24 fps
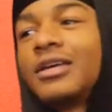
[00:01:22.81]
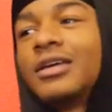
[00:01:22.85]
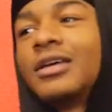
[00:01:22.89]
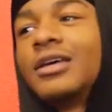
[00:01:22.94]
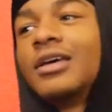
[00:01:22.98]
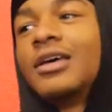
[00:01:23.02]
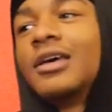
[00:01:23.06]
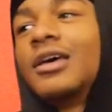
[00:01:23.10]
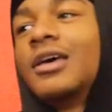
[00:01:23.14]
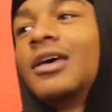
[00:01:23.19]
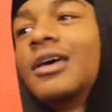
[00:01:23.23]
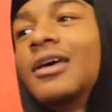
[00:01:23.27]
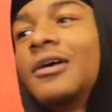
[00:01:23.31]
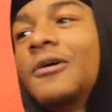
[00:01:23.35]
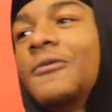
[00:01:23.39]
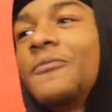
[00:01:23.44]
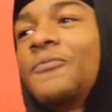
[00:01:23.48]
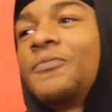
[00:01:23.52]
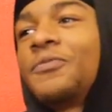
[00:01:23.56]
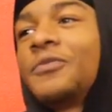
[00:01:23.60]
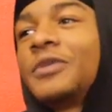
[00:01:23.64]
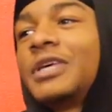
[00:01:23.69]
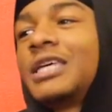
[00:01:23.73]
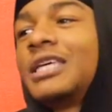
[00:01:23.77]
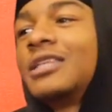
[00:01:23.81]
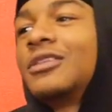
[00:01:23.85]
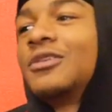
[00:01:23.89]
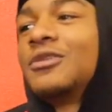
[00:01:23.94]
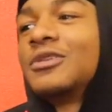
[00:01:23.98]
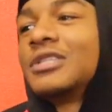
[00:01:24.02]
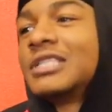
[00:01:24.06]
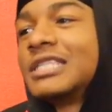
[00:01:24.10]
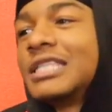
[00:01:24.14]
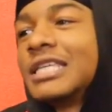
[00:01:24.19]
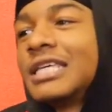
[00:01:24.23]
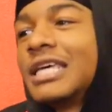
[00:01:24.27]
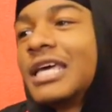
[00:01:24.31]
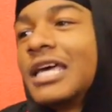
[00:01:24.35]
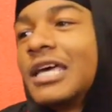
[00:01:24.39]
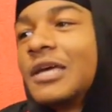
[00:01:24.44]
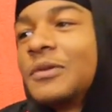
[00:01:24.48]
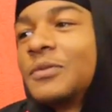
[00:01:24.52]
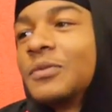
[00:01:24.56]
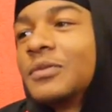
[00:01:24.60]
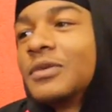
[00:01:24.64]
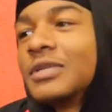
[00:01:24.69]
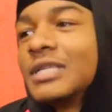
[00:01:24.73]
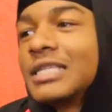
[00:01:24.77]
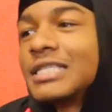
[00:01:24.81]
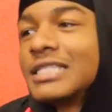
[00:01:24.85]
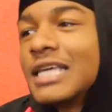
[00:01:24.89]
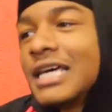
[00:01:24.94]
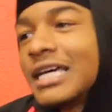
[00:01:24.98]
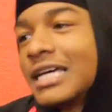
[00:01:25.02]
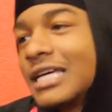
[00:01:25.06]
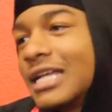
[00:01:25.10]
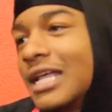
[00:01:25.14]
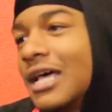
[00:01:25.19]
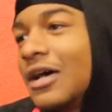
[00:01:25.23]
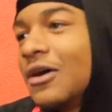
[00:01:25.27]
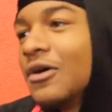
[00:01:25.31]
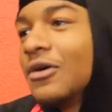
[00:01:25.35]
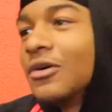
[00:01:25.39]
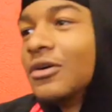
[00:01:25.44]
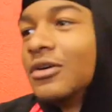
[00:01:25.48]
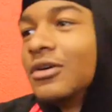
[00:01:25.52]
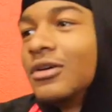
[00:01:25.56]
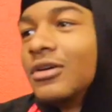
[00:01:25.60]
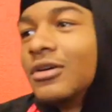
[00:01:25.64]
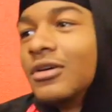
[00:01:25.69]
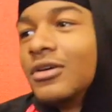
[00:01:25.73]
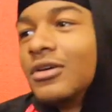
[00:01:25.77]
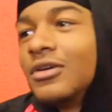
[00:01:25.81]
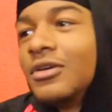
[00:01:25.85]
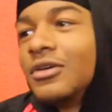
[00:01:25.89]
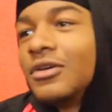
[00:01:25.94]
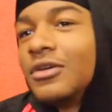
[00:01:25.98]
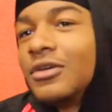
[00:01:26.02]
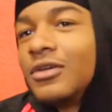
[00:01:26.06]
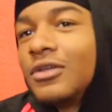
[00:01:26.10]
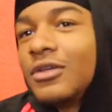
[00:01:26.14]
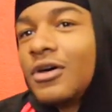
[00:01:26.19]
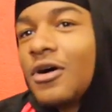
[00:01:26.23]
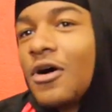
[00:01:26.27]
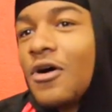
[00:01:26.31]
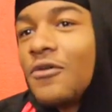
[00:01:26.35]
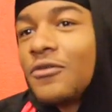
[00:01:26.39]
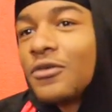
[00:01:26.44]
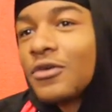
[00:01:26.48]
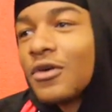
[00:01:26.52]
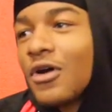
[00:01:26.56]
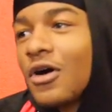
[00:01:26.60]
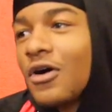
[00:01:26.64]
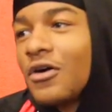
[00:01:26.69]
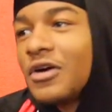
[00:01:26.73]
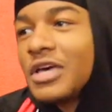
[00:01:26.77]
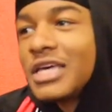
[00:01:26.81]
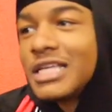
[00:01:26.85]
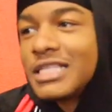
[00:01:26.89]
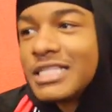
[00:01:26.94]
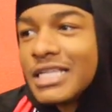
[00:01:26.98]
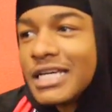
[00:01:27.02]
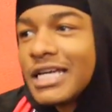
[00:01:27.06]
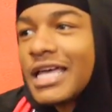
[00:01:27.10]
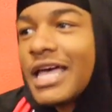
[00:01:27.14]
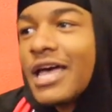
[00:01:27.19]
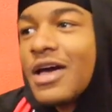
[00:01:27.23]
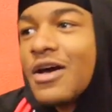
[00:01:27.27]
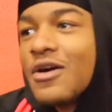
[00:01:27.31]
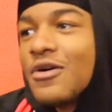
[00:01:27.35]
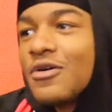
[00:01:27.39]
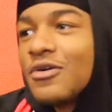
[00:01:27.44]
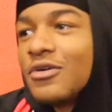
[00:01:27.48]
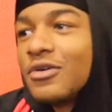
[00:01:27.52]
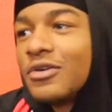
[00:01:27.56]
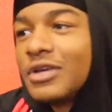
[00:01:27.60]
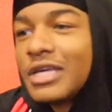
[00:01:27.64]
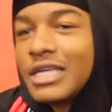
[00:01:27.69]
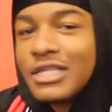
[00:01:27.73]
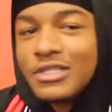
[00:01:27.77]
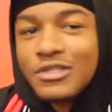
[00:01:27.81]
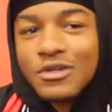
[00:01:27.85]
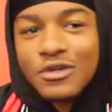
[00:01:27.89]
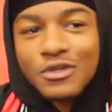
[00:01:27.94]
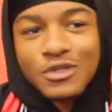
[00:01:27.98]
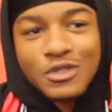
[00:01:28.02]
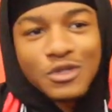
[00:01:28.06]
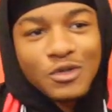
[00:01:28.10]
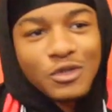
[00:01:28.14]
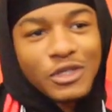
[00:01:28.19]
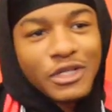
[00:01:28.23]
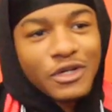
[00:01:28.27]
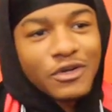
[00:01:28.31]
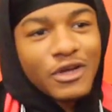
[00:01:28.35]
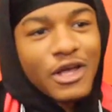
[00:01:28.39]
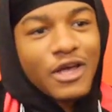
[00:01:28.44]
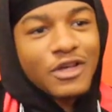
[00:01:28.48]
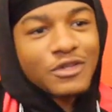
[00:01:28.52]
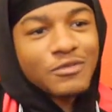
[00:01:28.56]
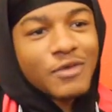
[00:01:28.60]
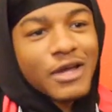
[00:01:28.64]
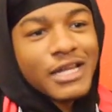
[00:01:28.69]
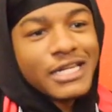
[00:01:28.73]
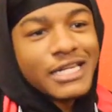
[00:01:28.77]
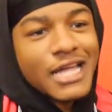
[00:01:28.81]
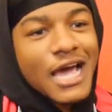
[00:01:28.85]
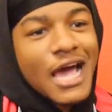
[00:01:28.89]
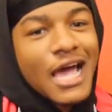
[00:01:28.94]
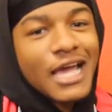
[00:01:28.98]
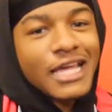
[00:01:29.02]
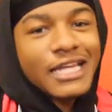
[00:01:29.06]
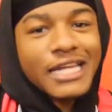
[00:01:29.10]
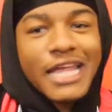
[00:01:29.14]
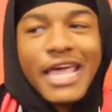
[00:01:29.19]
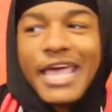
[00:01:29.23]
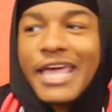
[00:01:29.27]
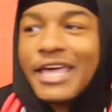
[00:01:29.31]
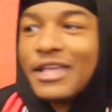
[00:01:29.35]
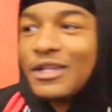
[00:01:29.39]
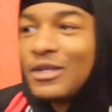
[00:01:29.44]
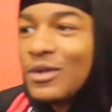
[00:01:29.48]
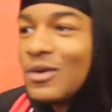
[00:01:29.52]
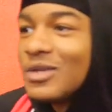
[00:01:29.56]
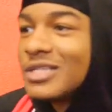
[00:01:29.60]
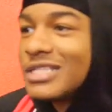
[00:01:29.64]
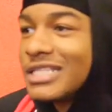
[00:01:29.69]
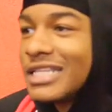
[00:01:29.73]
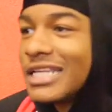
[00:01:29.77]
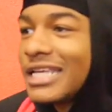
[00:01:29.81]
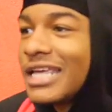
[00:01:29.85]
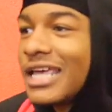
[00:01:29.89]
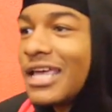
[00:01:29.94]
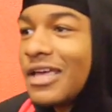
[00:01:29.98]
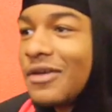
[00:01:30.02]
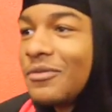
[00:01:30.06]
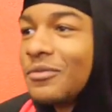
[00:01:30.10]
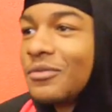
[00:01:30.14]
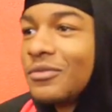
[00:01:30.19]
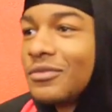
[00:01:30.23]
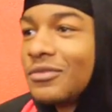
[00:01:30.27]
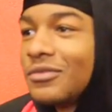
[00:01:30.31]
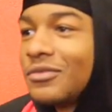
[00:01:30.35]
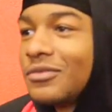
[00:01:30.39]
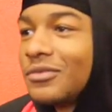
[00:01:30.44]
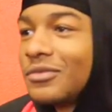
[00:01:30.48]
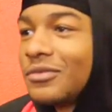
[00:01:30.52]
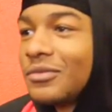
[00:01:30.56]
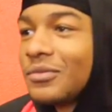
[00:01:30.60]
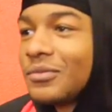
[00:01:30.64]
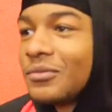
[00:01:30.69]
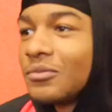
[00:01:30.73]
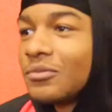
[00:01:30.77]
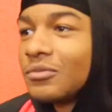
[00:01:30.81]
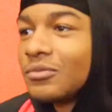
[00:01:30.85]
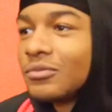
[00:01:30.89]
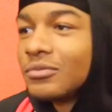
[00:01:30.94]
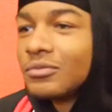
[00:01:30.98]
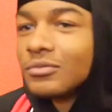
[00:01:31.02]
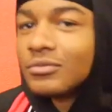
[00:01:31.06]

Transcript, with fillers: All right, I feel you, bro. He loses the game. All Second right. L. Second L. He took Overall, L's. he took an L. He All took right. two little L's by dying and losing the game. Damn, son.